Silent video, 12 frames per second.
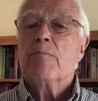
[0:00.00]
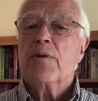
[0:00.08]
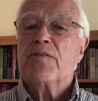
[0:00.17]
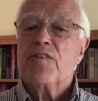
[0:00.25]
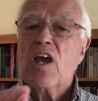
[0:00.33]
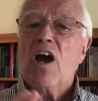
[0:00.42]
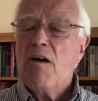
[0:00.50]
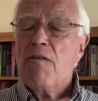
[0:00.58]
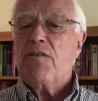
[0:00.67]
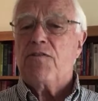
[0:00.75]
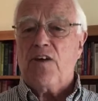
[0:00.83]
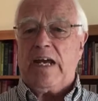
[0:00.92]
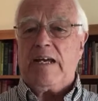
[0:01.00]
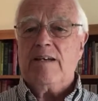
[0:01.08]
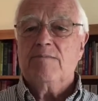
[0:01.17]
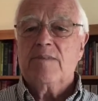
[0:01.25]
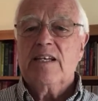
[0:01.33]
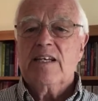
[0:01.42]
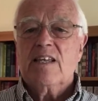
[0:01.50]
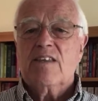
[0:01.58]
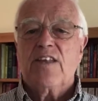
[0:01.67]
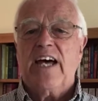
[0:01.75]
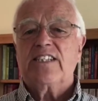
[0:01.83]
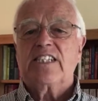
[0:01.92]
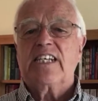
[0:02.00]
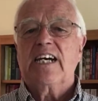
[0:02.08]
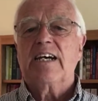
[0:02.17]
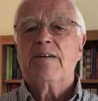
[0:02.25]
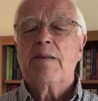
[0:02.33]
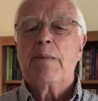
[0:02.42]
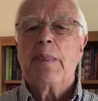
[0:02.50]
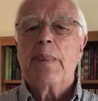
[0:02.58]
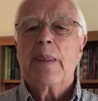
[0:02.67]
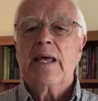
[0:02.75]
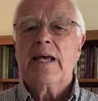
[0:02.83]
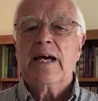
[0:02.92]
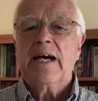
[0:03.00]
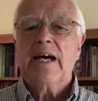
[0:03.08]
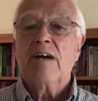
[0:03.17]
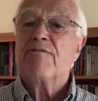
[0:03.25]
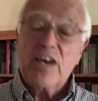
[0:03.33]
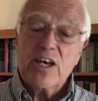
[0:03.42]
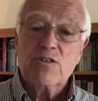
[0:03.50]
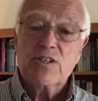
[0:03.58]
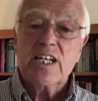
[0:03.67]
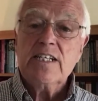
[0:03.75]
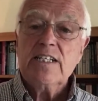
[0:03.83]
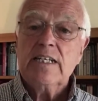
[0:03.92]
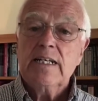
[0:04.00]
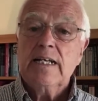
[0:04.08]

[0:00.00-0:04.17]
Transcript: But the other thing that Pharaoh did,